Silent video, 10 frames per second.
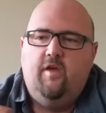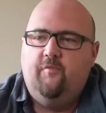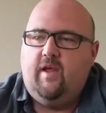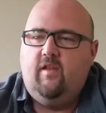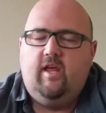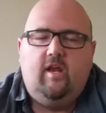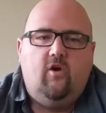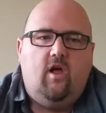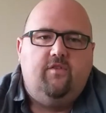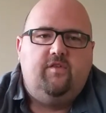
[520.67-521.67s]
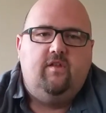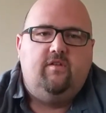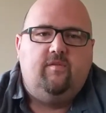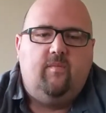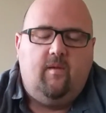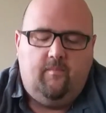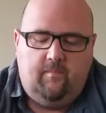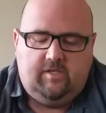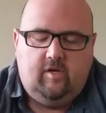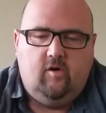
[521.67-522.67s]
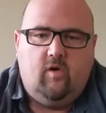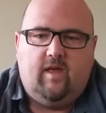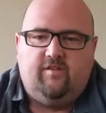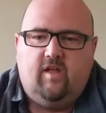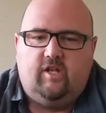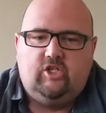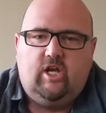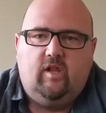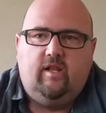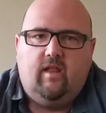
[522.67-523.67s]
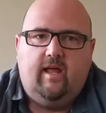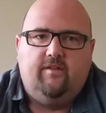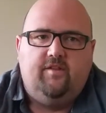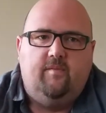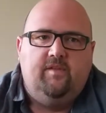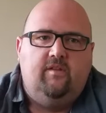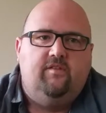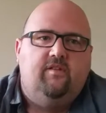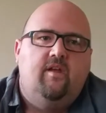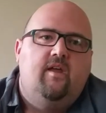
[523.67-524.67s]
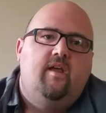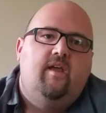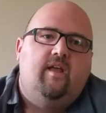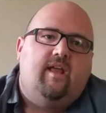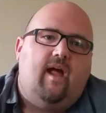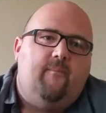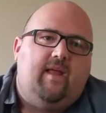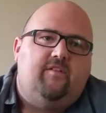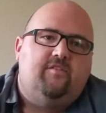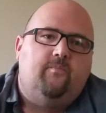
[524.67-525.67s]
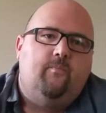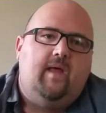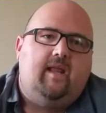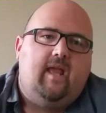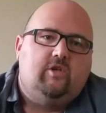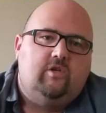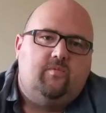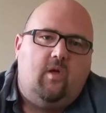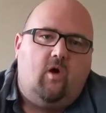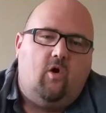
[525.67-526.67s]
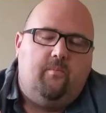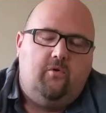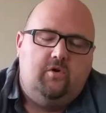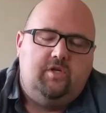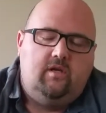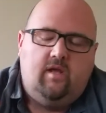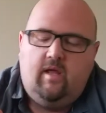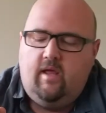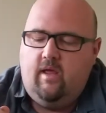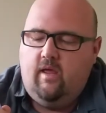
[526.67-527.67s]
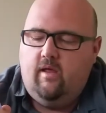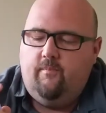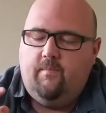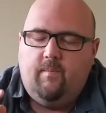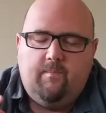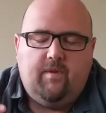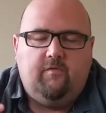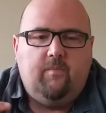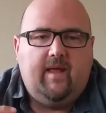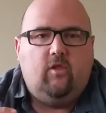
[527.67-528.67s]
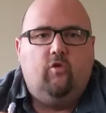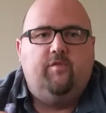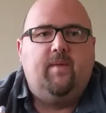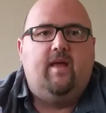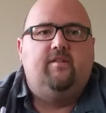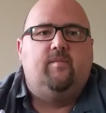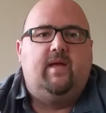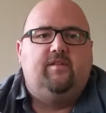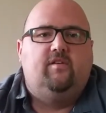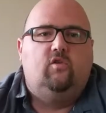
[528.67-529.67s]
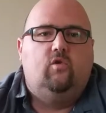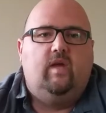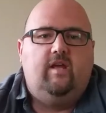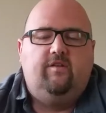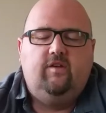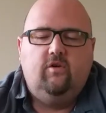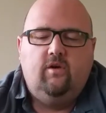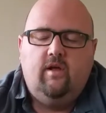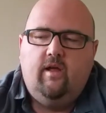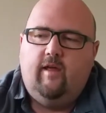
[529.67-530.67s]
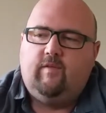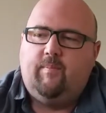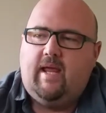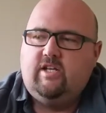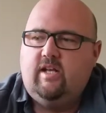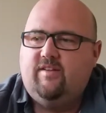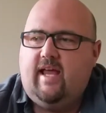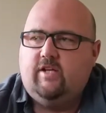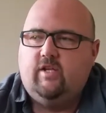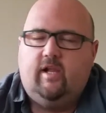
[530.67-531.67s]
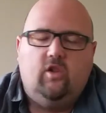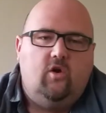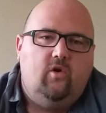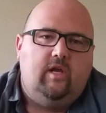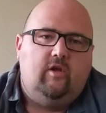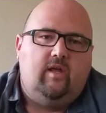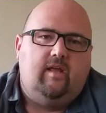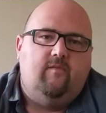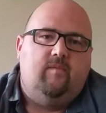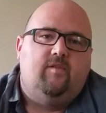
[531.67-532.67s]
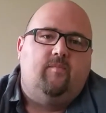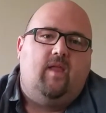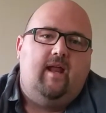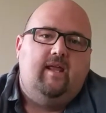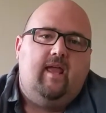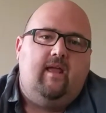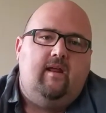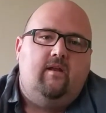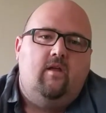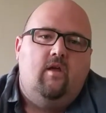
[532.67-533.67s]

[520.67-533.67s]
Think of the interosseous material as a jelly-like substance. Kind of makes medications hard pushing, but if you make a little space, it makes it a little easier. If the patient is actually alert, you can give them some lidocaine.